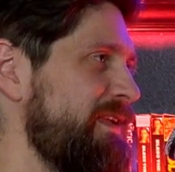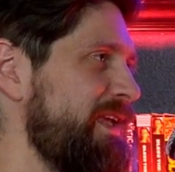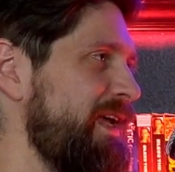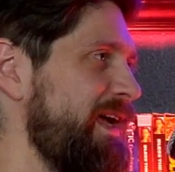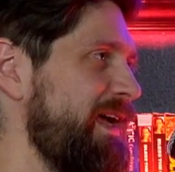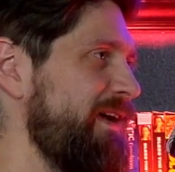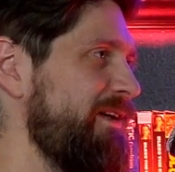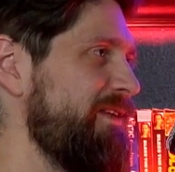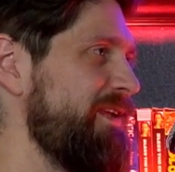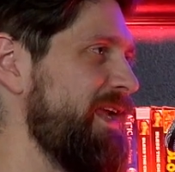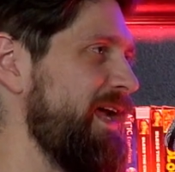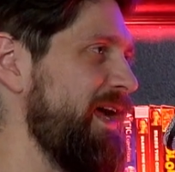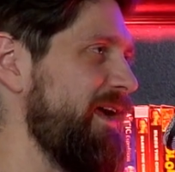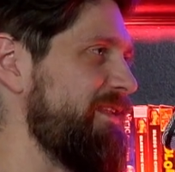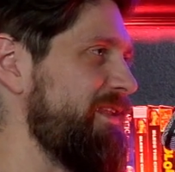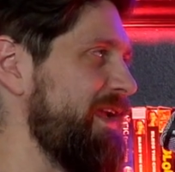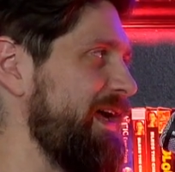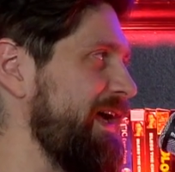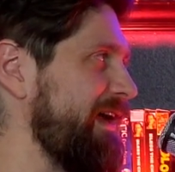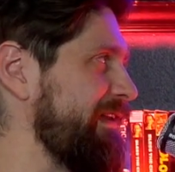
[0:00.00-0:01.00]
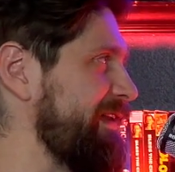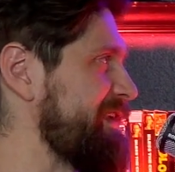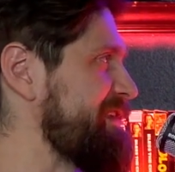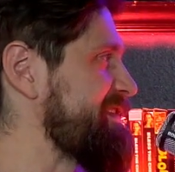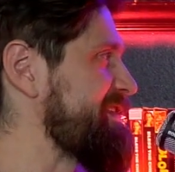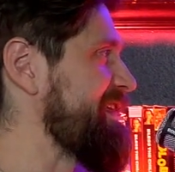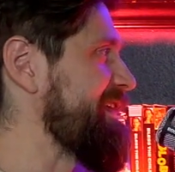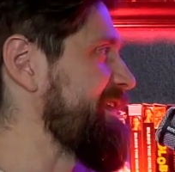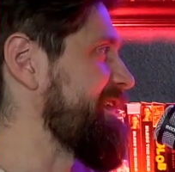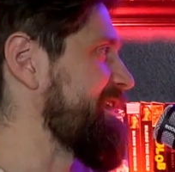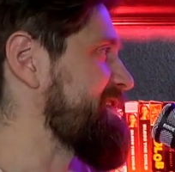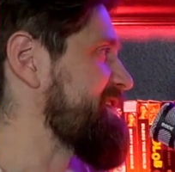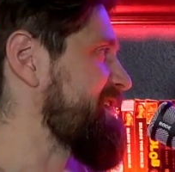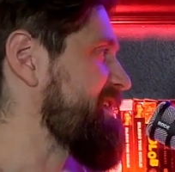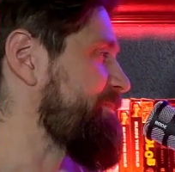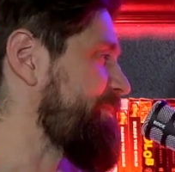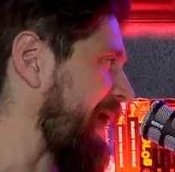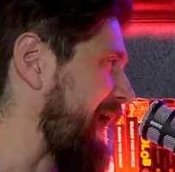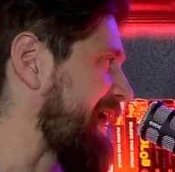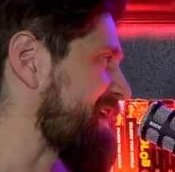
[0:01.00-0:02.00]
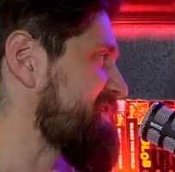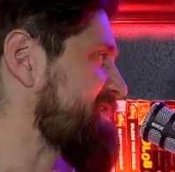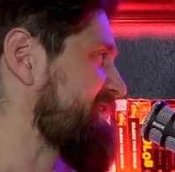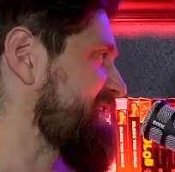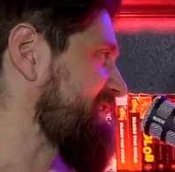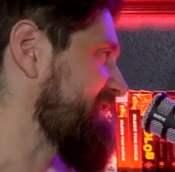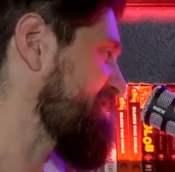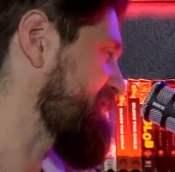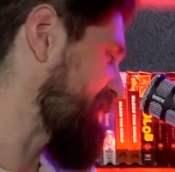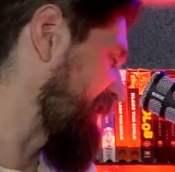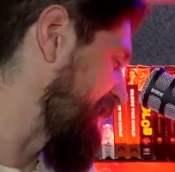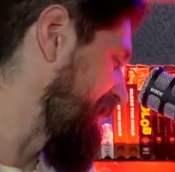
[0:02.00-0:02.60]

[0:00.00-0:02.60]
Yeah. Let's see. Positives.